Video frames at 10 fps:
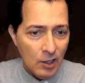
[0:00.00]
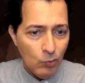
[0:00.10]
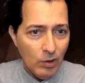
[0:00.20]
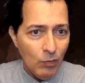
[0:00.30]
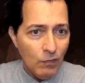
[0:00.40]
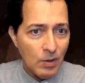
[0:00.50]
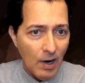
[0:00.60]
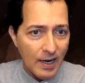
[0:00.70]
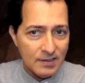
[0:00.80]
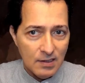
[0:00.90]
what moves the
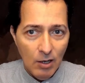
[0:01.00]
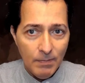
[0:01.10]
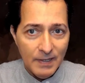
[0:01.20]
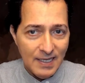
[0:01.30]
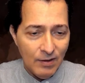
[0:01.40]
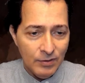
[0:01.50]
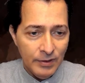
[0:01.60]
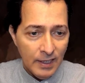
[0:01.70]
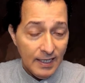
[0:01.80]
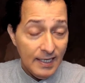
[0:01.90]
markets up and down
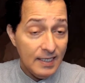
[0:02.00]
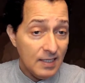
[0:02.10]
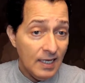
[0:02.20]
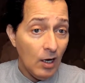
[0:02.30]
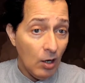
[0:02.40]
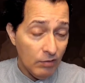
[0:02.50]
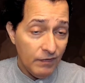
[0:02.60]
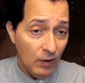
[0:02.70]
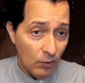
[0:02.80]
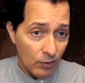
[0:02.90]
is the
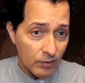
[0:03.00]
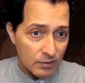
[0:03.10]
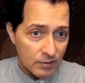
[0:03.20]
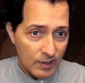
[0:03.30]
on-field orders.